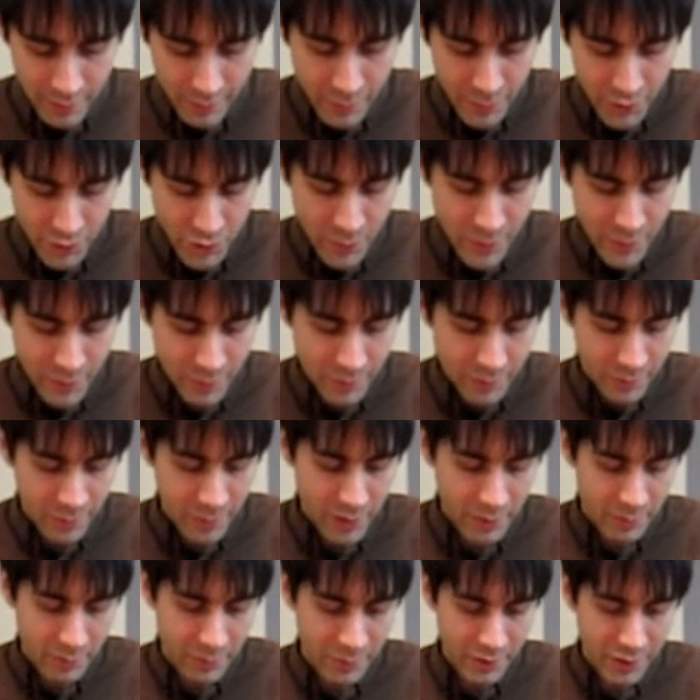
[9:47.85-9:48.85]
Most people
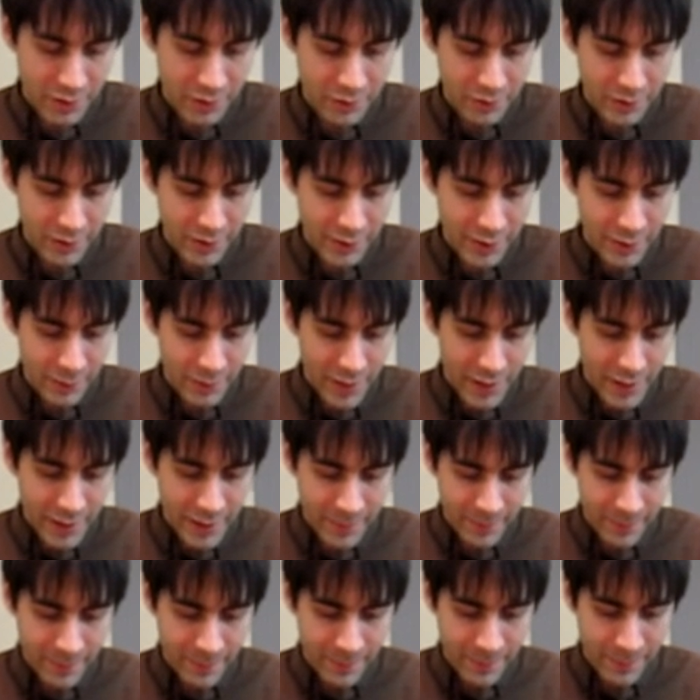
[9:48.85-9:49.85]
probably do it this way,
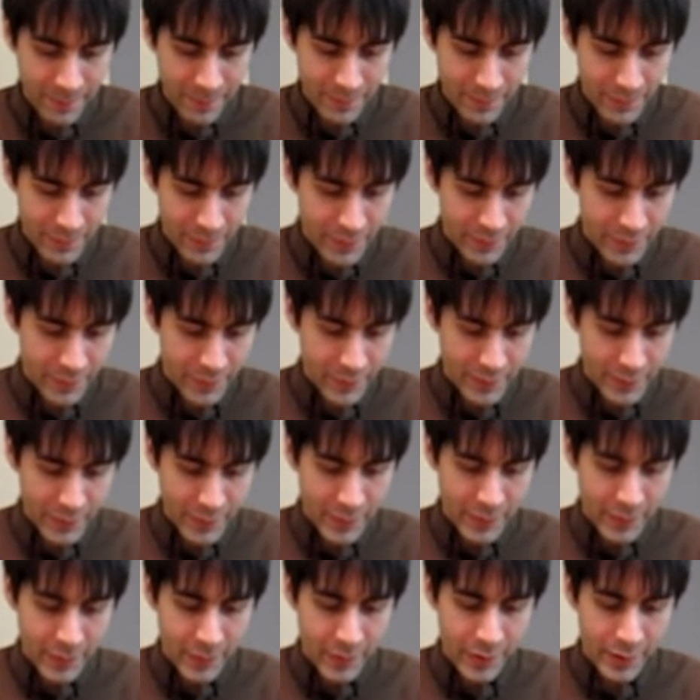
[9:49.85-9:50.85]

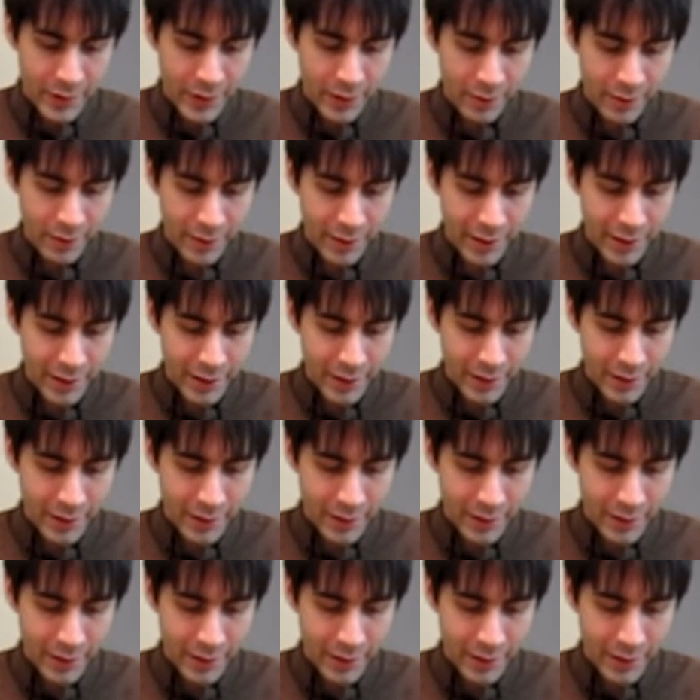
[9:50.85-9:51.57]
right?